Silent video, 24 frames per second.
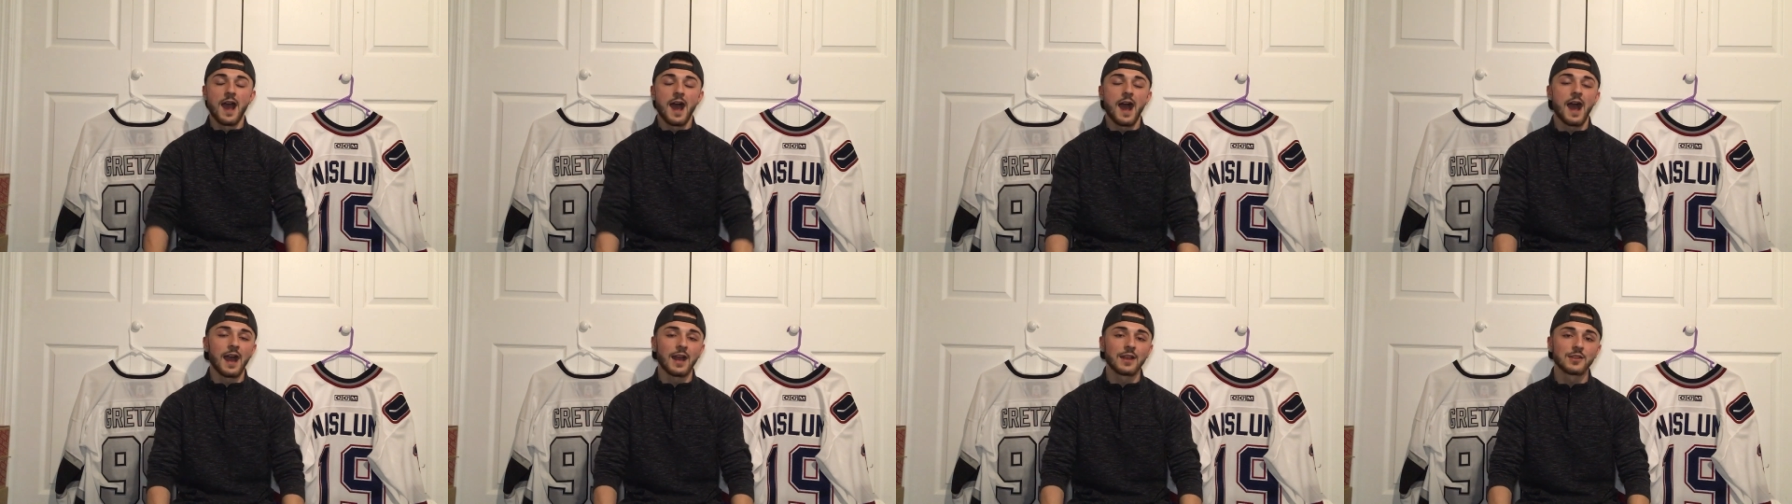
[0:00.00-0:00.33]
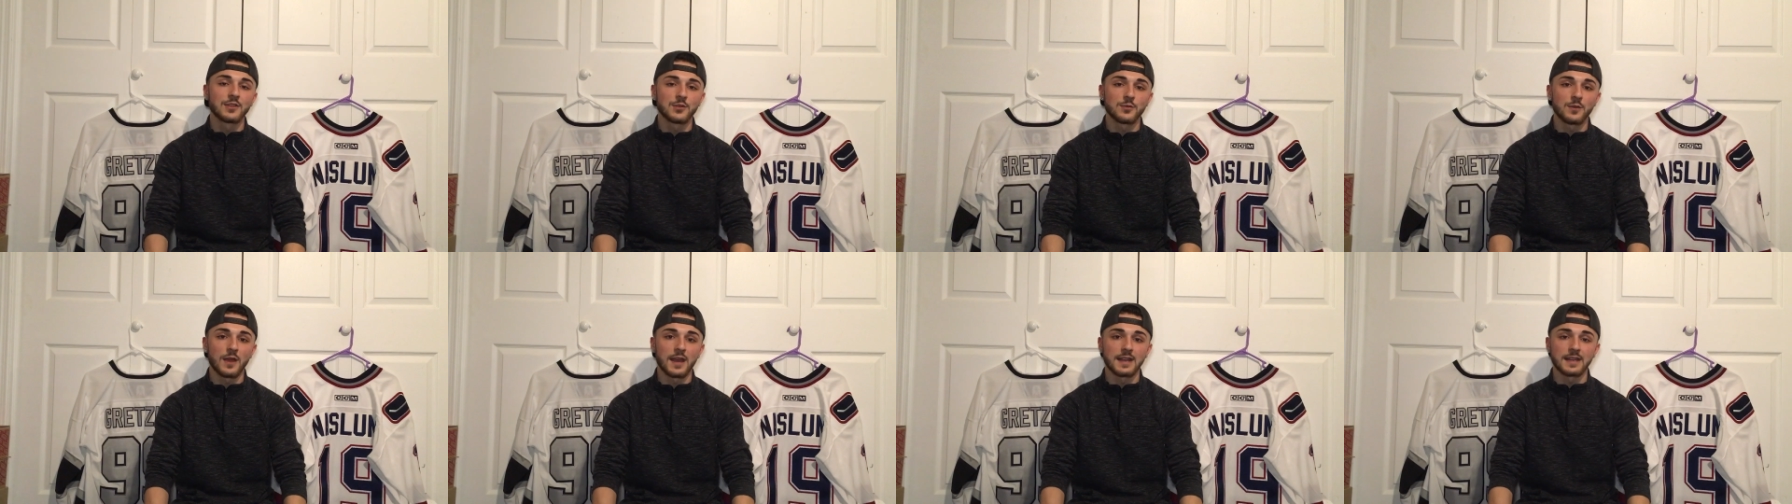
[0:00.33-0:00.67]
I
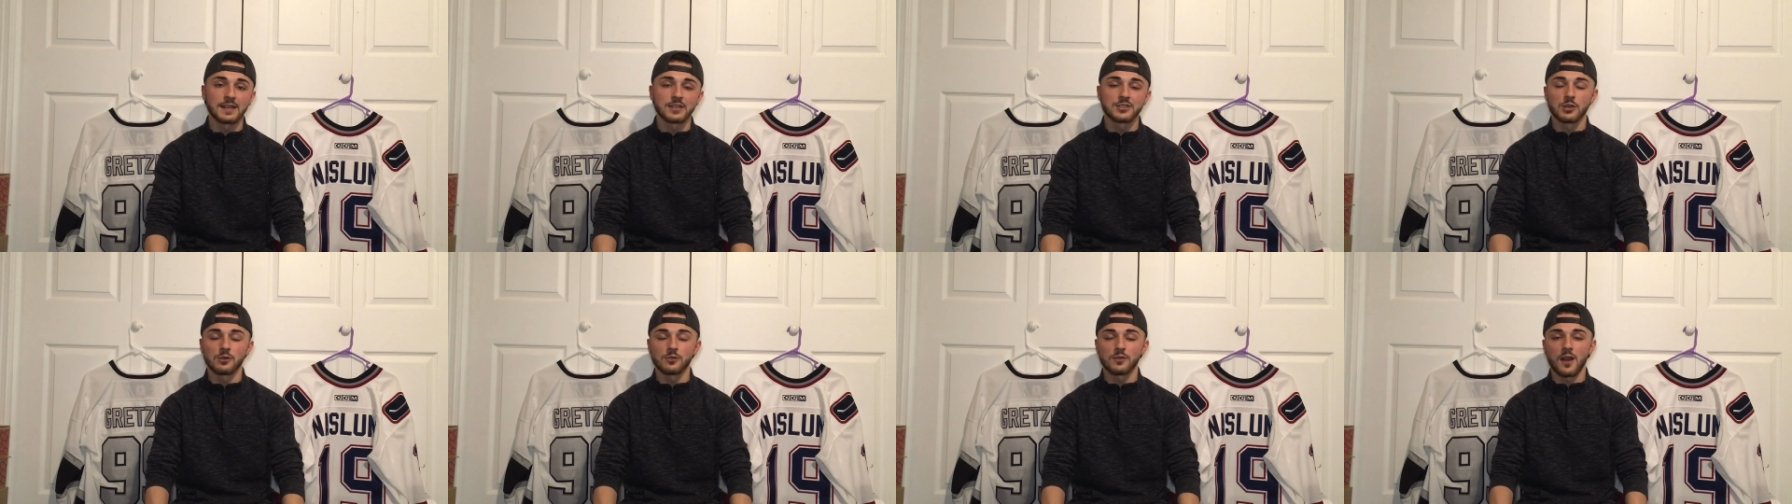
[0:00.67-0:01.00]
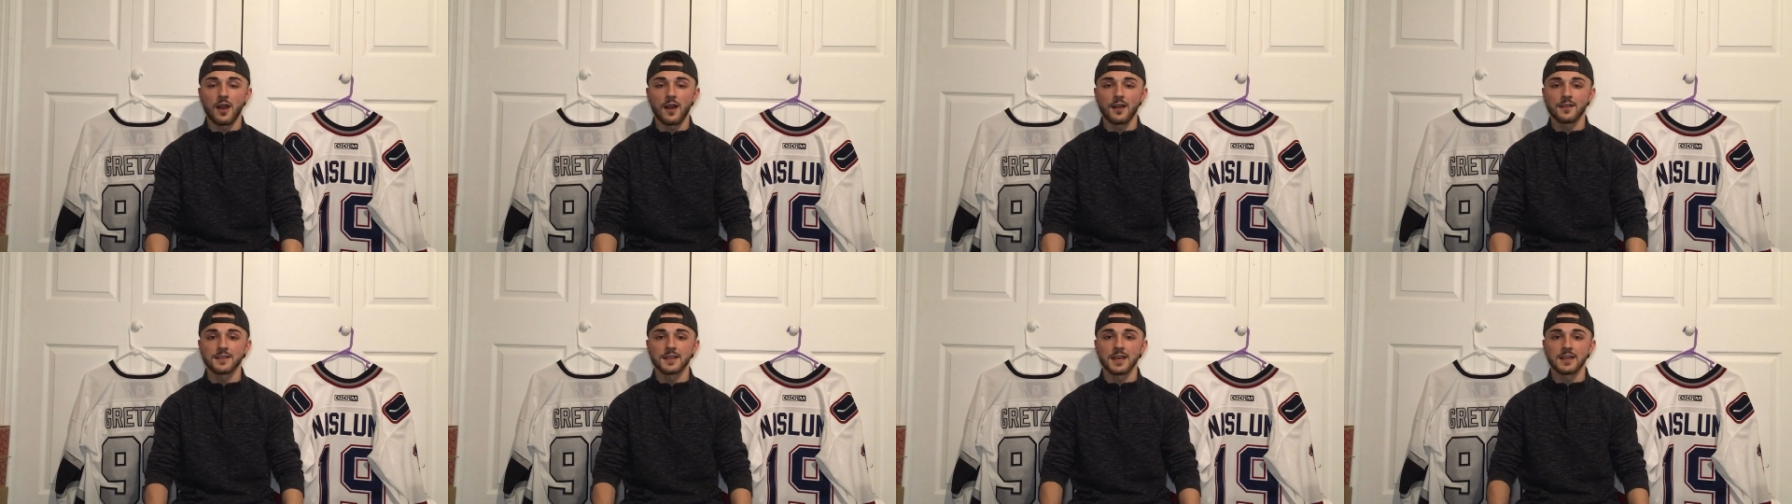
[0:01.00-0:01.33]
do NHL
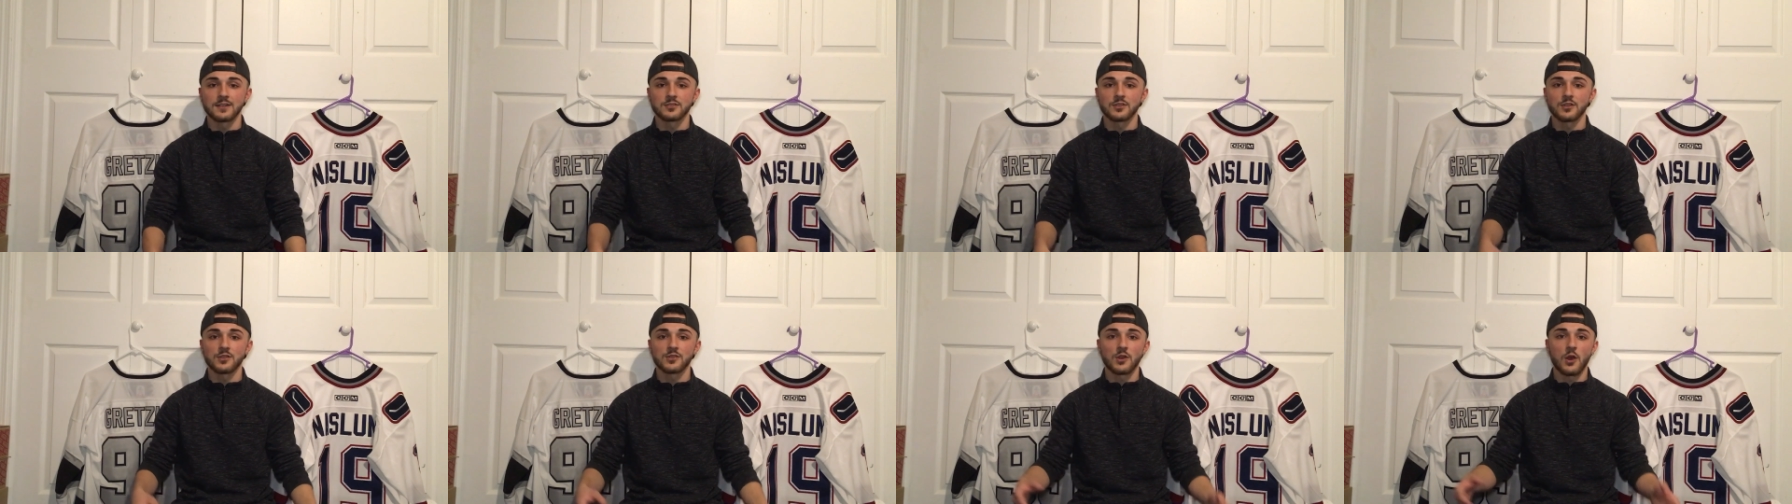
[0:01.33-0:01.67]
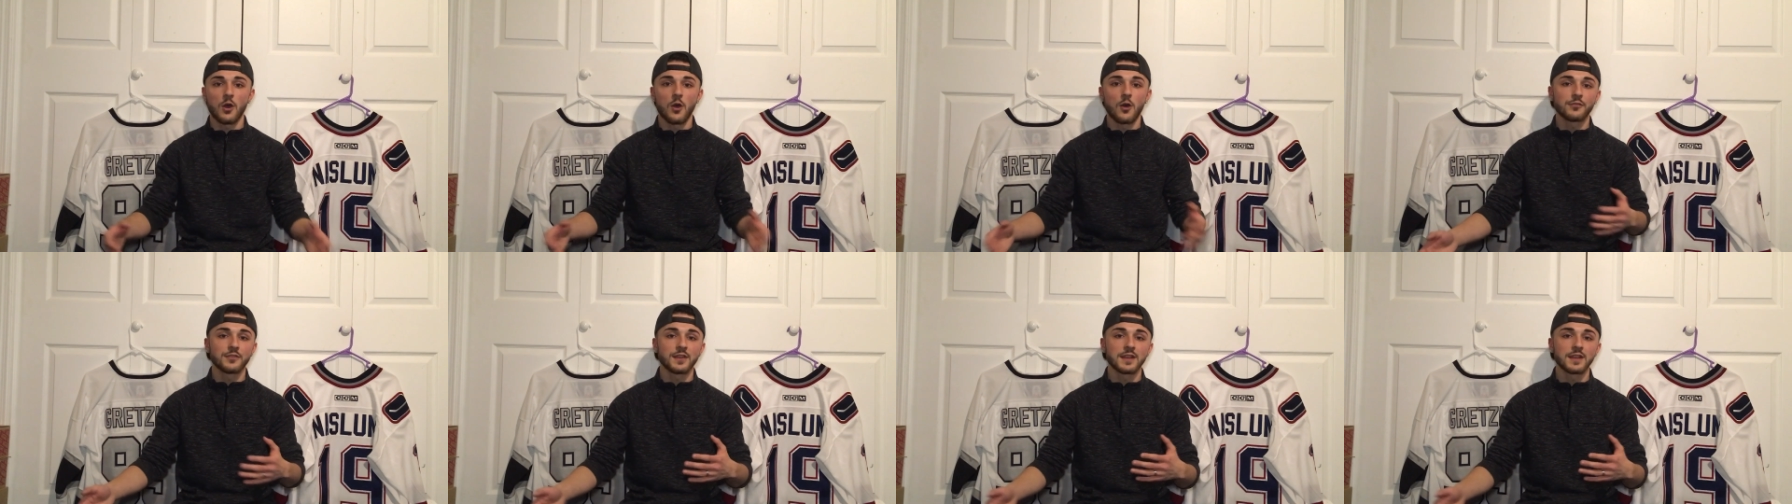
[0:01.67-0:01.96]
content, just all